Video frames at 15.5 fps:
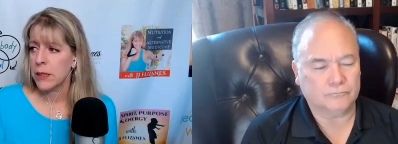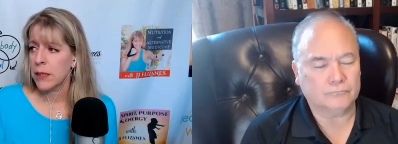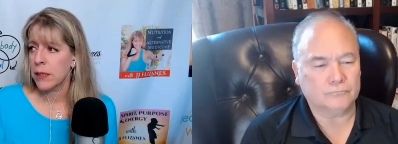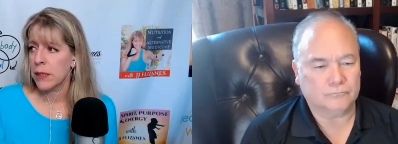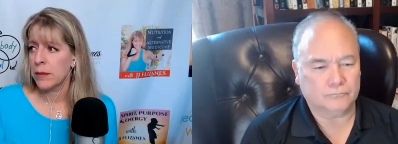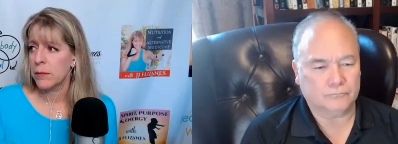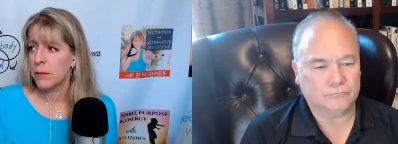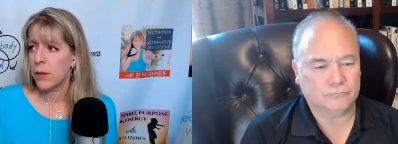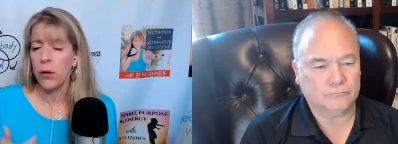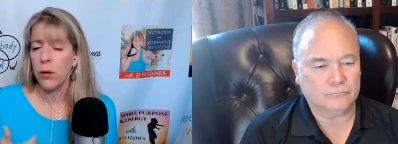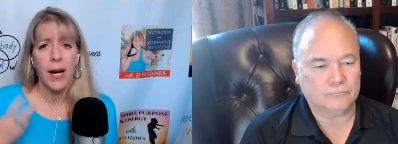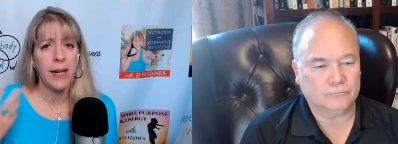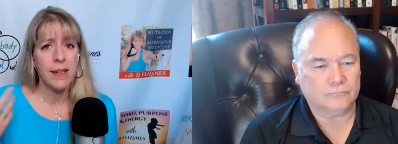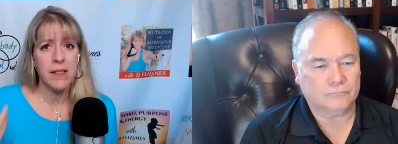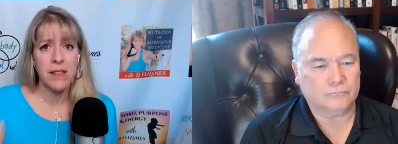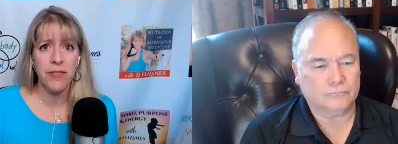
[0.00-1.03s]
Speaker 1: all
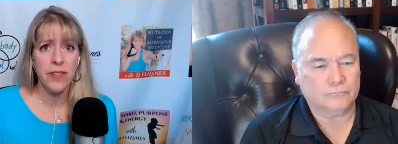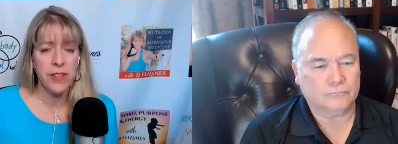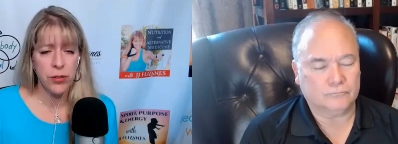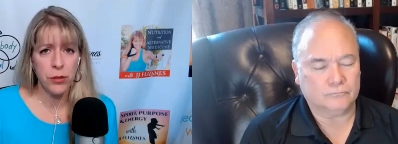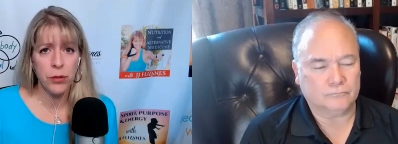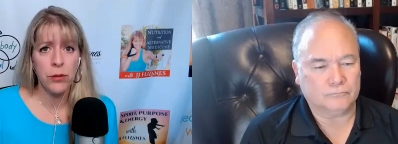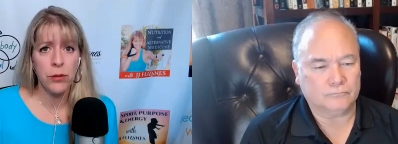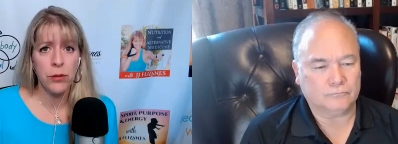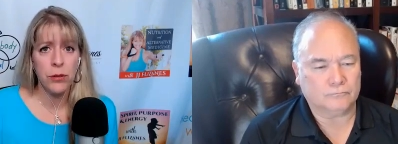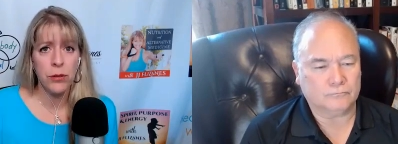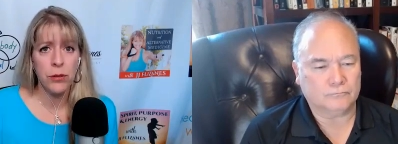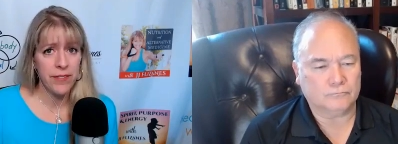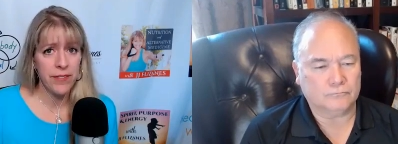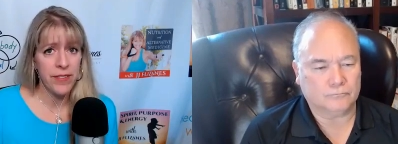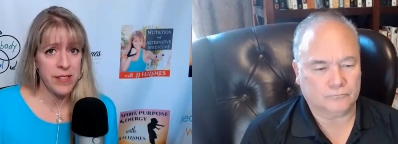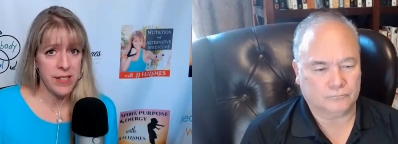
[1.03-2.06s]
kinds of physical
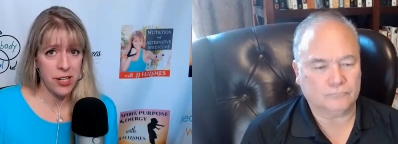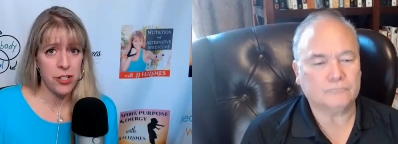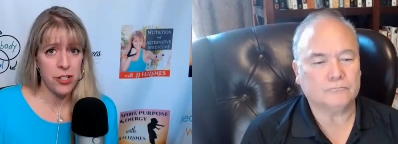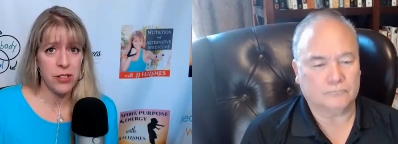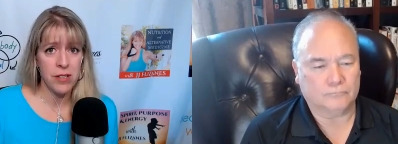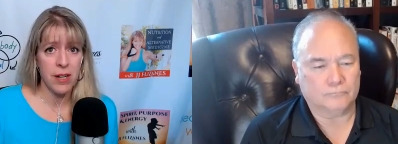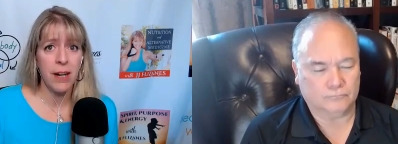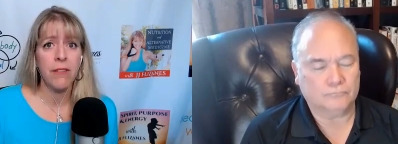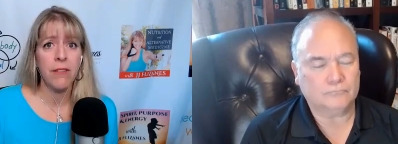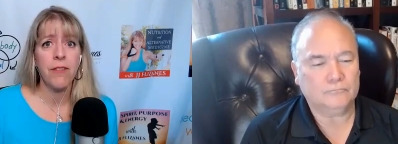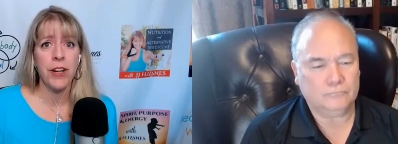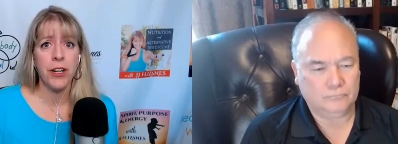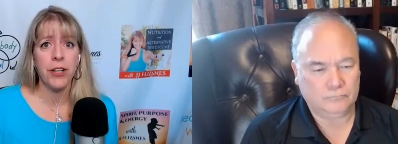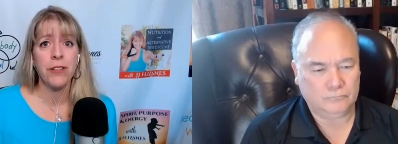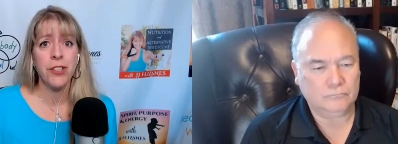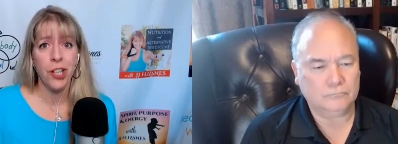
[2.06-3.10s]
manifestations of
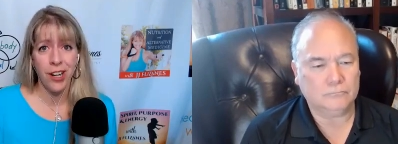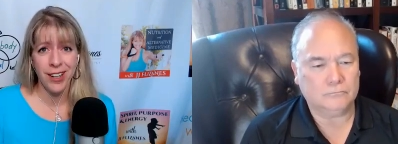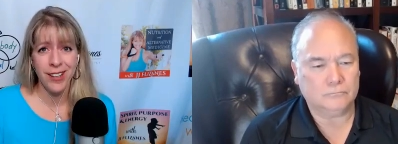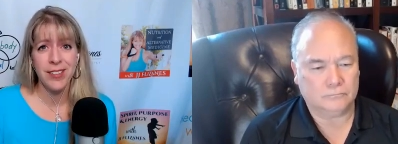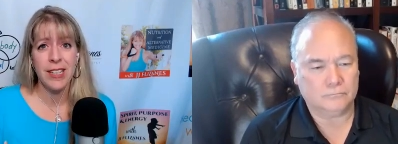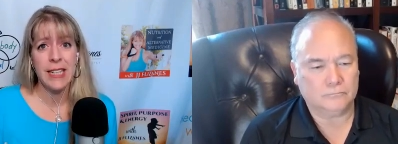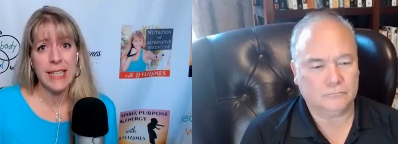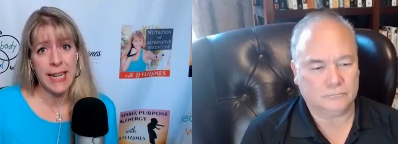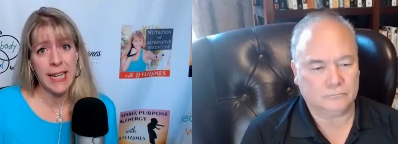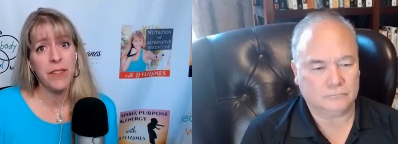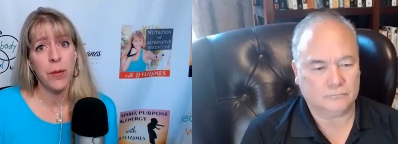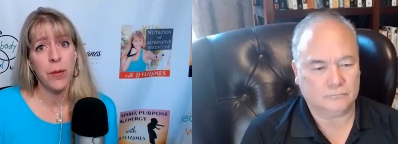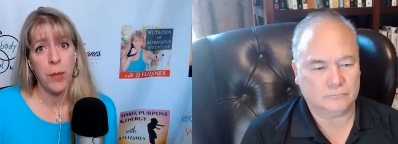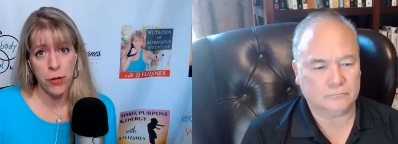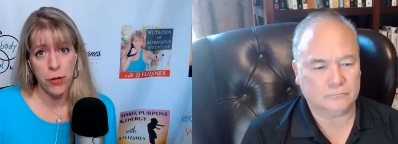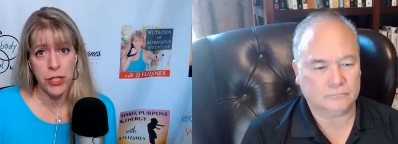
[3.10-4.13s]
their toxic
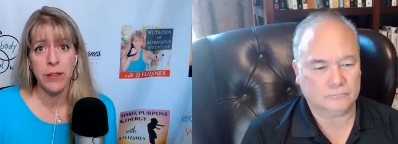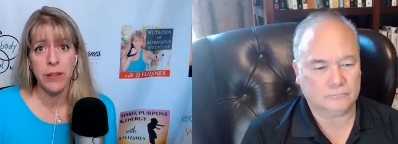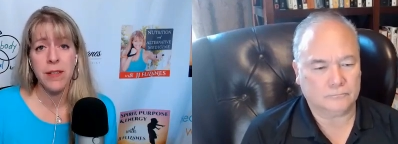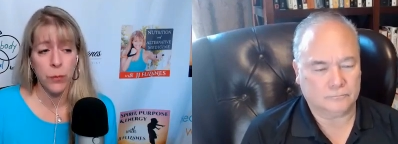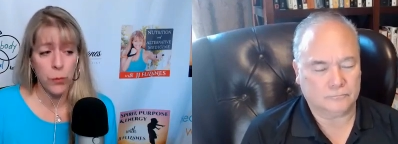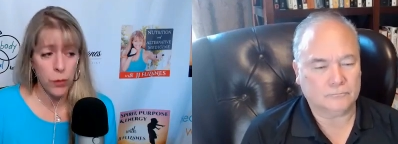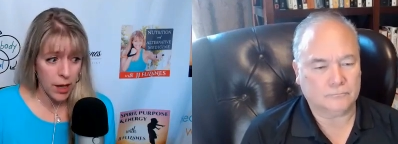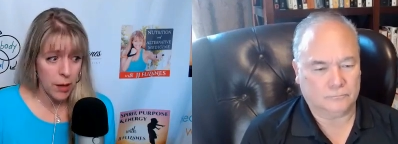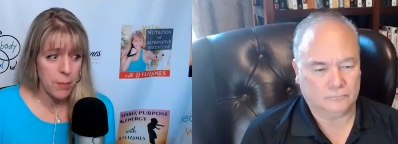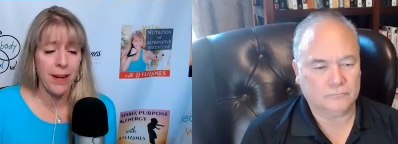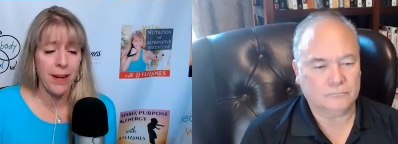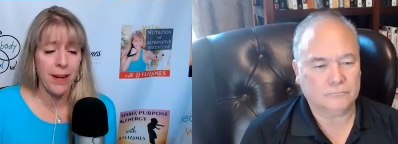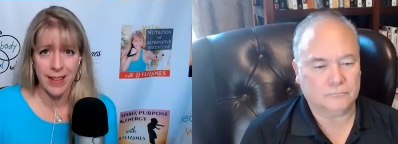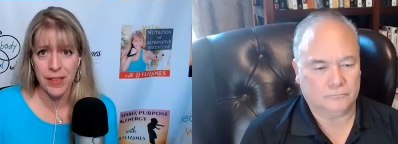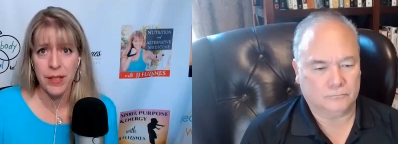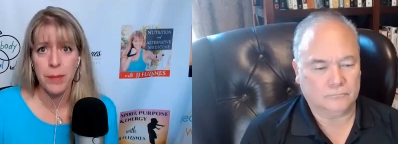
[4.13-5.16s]
negative emotions that will come
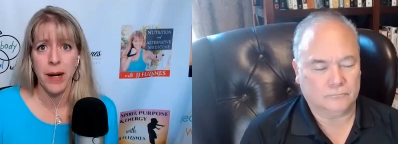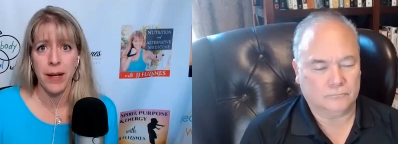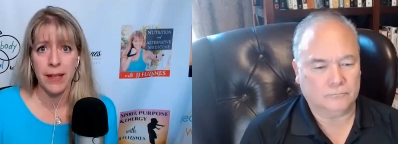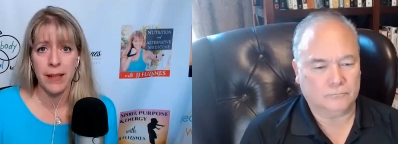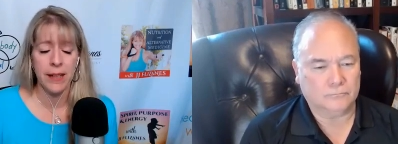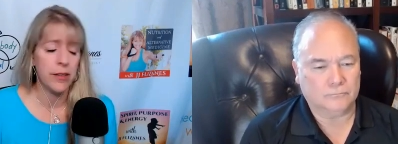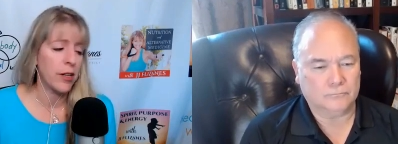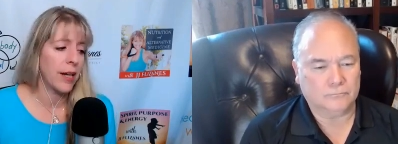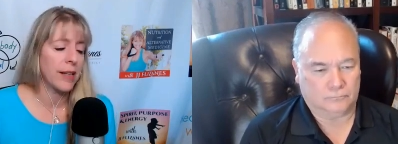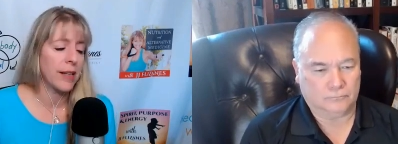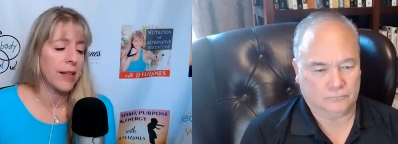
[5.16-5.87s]
out in their body, and they're not